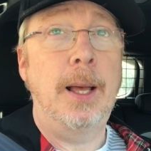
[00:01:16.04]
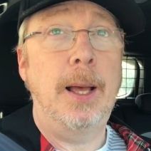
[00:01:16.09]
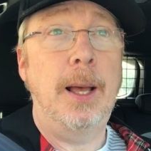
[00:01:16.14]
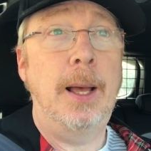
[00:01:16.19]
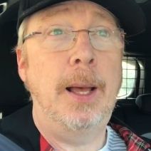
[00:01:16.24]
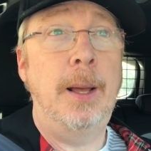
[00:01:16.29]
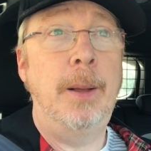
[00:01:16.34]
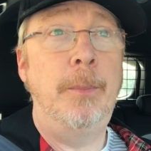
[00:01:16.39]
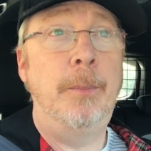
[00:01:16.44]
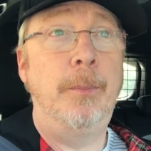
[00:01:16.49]

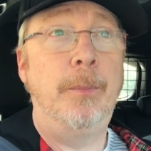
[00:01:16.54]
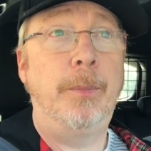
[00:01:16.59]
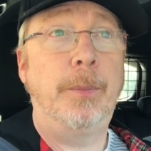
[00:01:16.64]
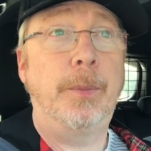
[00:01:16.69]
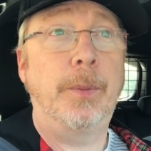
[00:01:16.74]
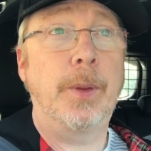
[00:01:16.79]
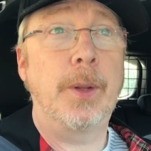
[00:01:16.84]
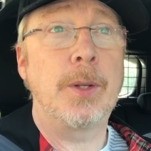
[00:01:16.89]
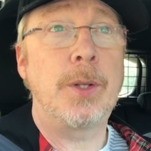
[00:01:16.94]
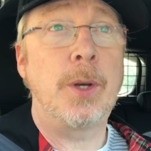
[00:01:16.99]
um,
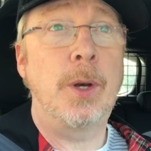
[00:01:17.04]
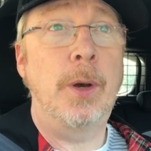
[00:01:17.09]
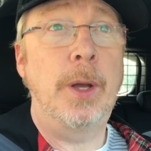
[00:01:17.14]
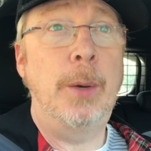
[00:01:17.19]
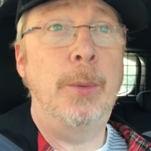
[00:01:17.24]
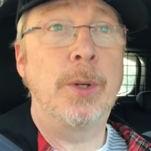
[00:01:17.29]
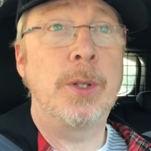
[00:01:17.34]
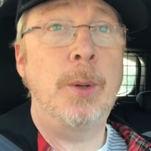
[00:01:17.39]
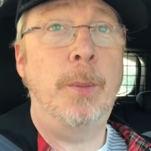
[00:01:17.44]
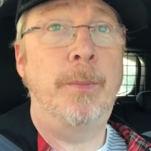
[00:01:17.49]
so
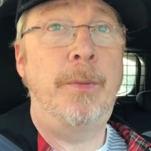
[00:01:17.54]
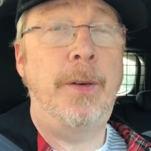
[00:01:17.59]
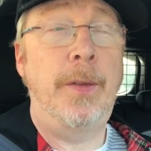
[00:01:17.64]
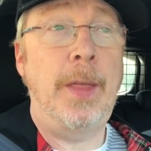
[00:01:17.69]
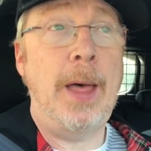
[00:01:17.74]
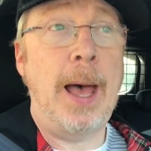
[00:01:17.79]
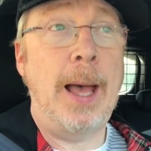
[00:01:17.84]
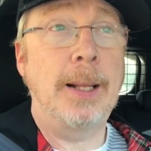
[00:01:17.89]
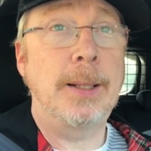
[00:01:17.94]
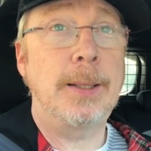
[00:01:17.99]
he was up for
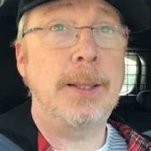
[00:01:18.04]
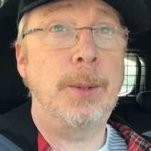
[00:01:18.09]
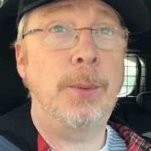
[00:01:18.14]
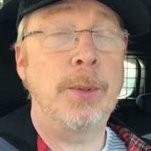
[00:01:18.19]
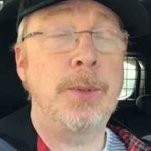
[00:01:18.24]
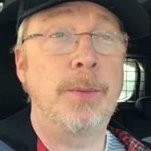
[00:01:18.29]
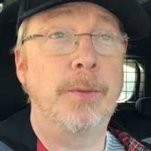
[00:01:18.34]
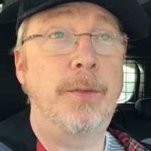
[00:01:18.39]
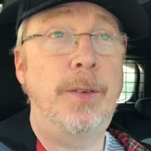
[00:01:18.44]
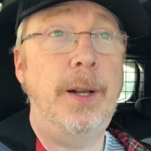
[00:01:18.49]
that, he
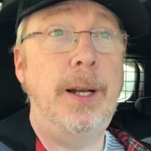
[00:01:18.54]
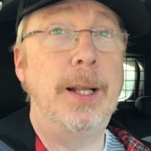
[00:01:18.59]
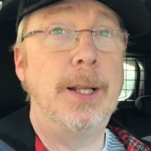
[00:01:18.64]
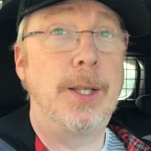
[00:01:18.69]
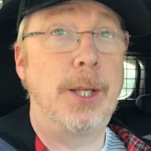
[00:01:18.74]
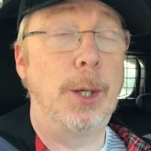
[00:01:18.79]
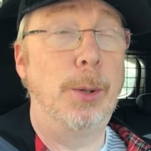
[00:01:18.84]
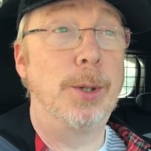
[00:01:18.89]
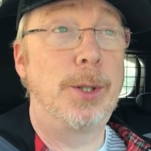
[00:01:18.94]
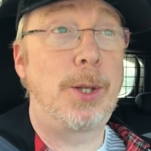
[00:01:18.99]
wasn't feeling
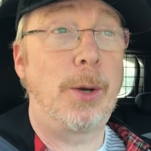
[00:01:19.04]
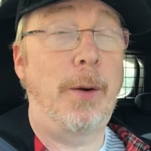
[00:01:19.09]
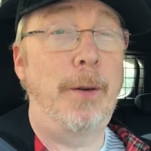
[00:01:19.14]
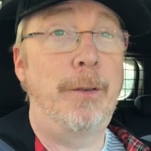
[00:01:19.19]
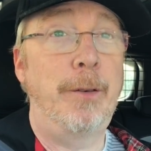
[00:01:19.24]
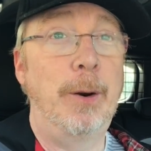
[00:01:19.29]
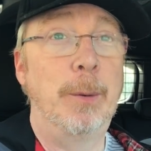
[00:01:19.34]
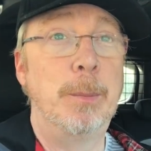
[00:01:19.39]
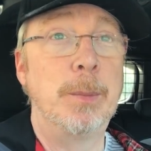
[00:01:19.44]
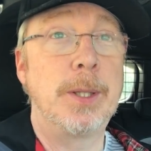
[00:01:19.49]
too sorry
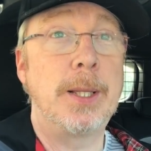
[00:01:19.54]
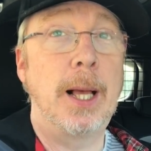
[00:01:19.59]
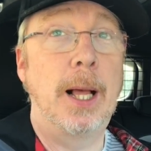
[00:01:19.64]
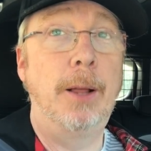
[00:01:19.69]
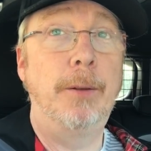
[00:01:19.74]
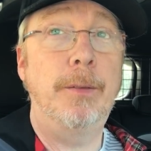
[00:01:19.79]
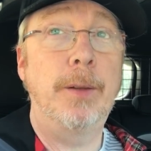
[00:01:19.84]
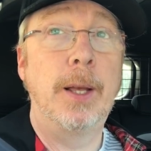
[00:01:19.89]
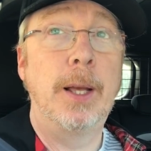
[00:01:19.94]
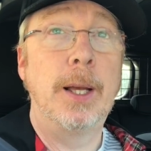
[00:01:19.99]
for
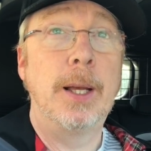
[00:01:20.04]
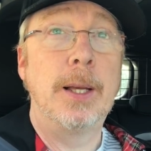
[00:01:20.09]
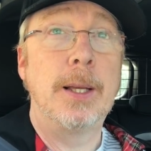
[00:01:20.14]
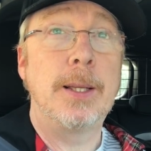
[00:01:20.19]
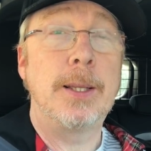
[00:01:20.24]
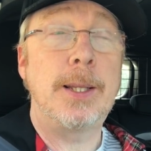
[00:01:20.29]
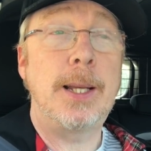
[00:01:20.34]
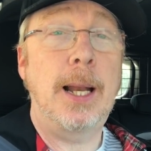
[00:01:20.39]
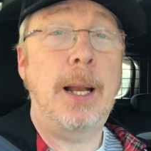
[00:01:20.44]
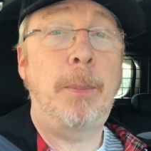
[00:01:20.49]
himself.
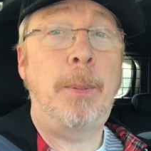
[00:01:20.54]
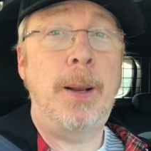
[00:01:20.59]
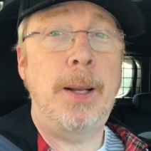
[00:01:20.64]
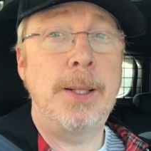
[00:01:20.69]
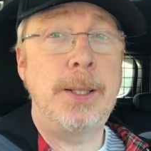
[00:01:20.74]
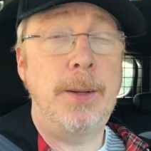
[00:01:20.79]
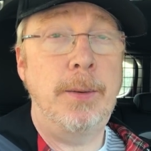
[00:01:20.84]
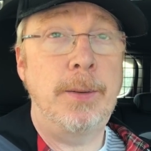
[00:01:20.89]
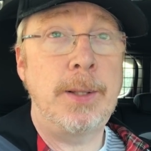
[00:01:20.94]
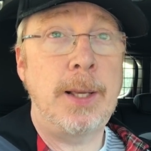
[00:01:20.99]
Still had
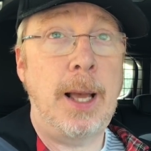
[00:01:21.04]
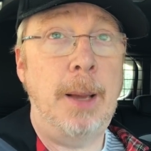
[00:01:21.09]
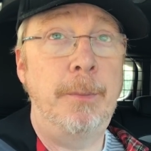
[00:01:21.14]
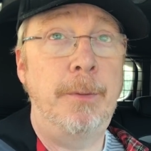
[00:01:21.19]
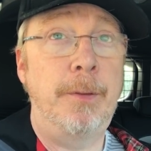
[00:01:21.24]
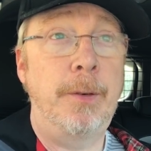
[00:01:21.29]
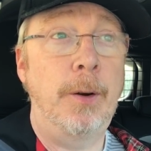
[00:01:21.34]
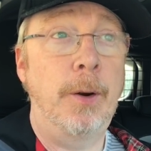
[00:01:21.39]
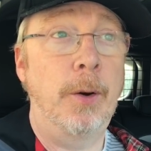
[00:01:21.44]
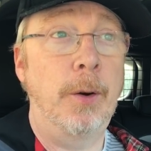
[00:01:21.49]
plenty of time
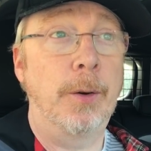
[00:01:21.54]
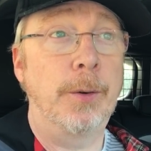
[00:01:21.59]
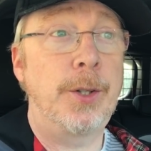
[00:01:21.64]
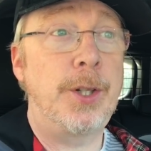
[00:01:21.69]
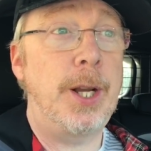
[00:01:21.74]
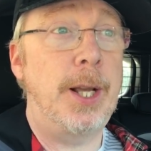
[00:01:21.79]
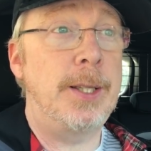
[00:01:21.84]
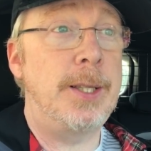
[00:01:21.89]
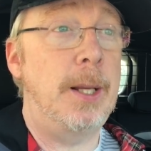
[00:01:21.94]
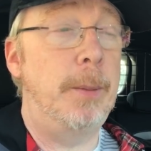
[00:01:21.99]
for
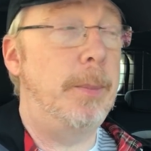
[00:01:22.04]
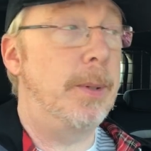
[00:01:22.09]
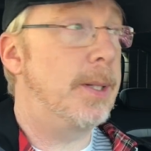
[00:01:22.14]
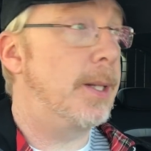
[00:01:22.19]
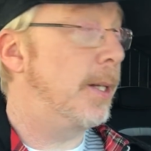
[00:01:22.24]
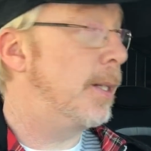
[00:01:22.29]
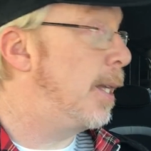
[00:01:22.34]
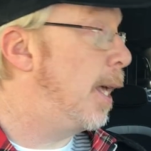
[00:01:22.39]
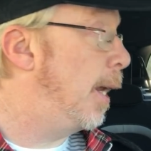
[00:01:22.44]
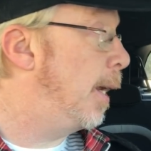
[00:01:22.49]
chasing
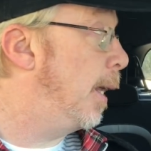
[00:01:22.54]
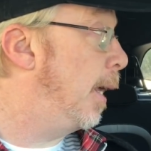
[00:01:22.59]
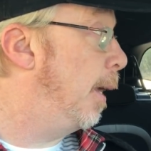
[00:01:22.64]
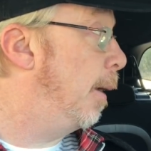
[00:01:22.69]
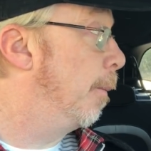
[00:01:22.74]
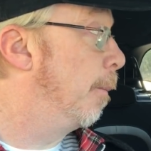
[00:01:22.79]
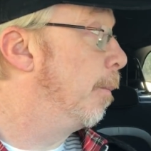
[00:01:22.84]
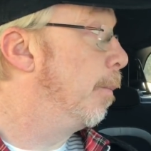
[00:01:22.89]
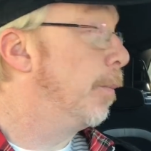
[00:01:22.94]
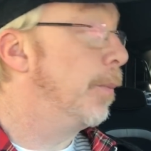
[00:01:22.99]
Mr Teddy
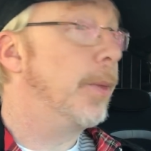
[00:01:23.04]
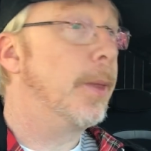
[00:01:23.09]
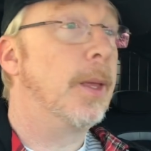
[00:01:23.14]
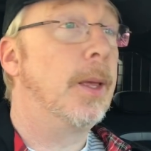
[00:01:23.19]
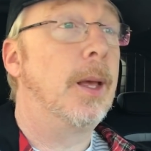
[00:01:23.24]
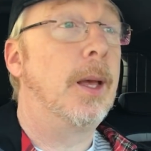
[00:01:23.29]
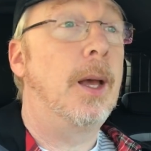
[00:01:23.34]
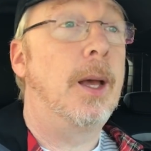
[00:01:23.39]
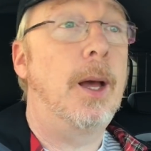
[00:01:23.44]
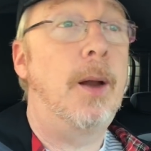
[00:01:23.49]

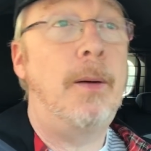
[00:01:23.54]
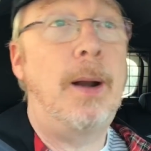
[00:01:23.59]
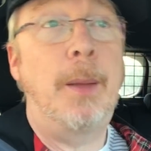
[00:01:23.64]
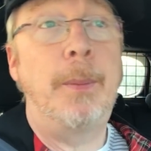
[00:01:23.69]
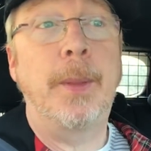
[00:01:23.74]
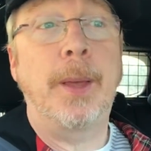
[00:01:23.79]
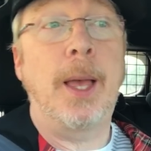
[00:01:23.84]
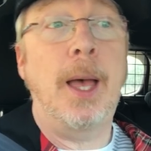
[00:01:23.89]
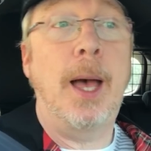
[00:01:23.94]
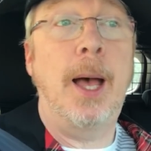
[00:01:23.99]
around
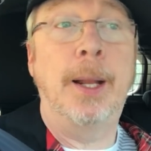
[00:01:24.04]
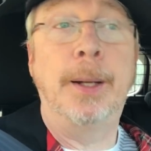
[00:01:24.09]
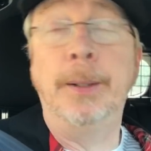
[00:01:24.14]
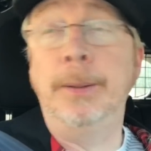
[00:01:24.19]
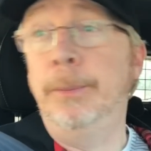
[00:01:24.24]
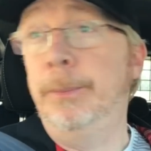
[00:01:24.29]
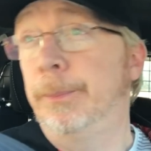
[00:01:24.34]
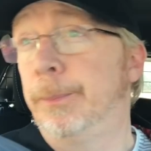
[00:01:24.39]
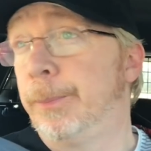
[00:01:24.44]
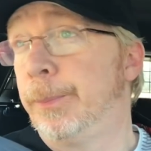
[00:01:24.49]
the
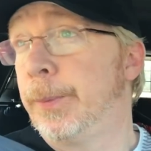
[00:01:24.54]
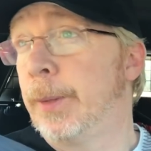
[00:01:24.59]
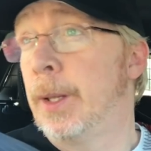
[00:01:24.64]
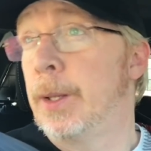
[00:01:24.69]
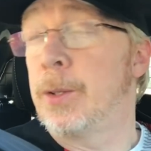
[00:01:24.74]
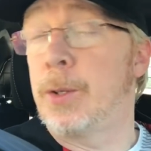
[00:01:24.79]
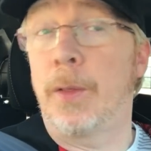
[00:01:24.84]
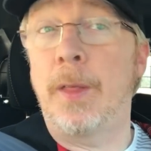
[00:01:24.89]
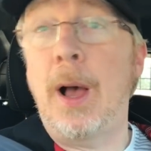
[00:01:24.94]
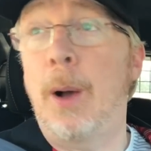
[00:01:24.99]
garden,
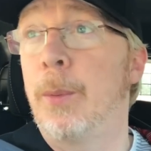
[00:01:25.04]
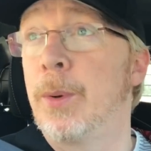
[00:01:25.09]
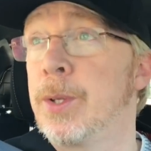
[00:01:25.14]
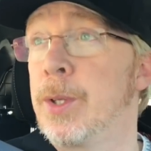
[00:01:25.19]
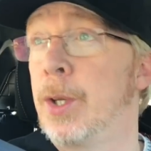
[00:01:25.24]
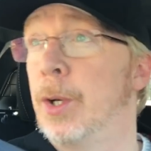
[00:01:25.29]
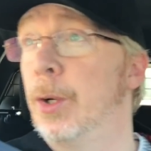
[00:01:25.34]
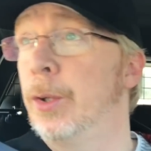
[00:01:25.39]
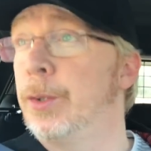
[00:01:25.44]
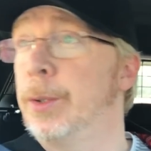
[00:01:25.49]
so that was
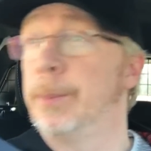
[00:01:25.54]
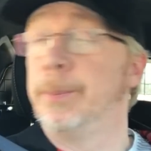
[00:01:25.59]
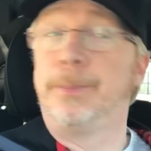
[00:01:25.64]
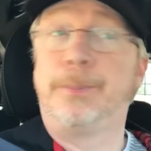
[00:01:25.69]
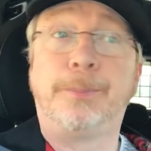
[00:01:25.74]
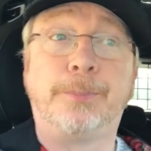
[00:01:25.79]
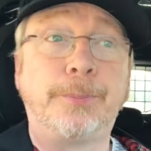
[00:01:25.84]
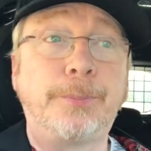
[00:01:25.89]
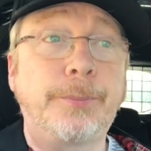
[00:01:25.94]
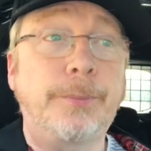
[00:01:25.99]
good.
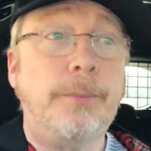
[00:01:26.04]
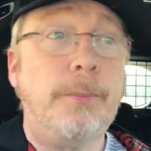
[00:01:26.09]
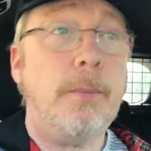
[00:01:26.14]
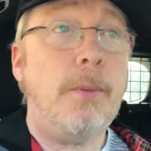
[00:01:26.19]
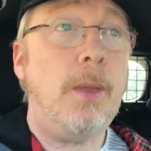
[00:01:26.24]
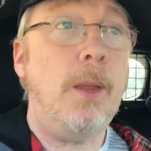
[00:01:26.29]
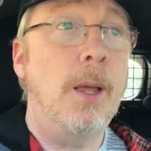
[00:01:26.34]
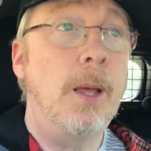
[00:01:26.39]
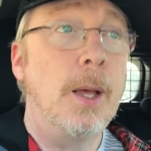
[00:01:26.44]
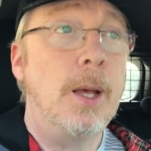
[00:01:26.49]

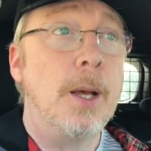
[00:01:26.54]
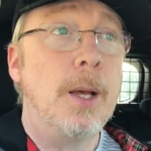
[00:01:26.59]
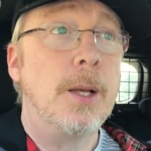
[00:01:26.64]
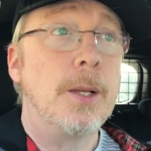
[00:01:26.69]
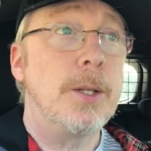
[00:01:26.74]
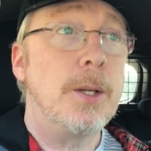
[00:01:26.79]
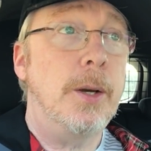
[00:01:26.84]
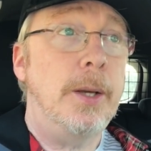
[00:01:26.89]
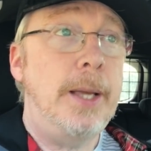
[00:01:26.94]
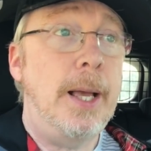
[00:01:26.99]

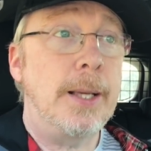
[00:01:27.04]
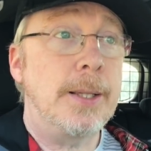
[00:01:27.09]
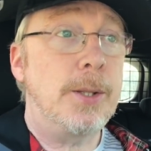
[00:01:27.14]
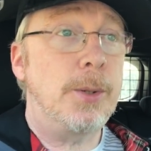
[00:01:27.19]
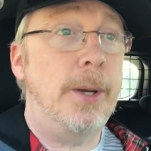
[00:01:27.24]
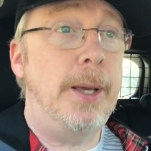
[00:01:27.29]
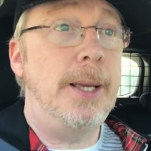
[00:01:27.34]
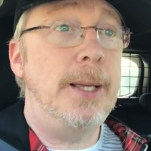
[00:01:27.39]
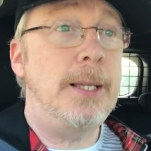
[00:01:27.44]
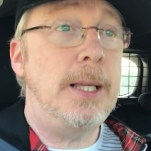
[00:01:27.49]
So yes, so
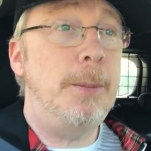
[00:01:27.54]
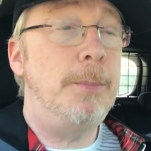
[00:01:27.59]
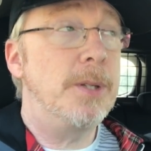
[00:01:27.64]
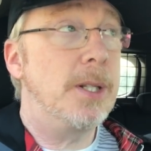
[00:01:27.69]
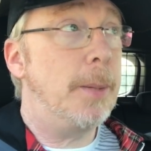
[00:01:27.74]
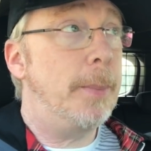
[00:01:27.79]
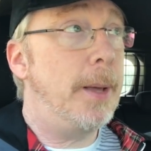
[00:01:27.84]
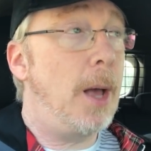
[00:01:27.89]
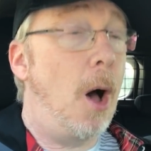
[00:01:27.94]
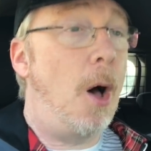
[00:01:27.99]
he seems
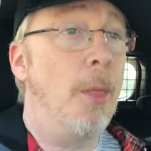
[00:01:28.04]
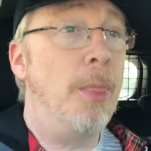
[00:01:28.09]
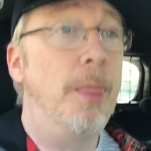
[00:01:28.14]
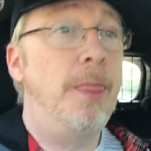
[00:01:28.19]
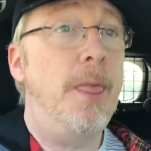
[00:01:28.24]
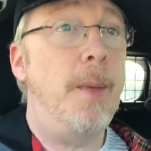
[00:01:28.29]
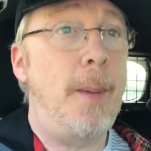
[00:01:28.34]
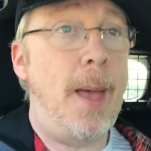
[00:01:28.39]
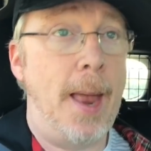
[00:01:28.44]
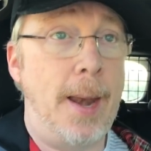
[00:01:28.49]
to be
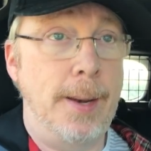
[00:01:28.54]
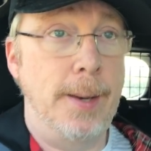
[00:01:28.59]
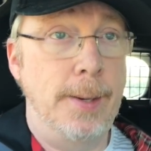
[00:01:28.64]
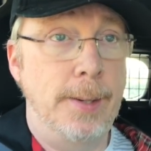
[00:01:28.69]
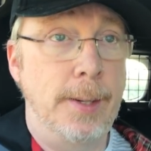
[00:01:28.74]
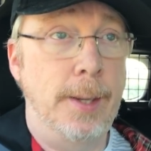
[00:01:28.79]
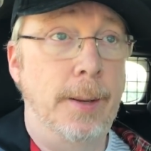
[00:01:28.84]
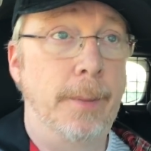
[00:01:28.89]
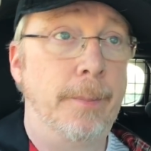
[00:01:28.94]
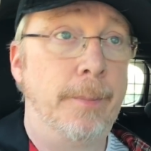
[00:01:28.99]
on the
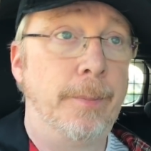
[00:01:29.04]
mend.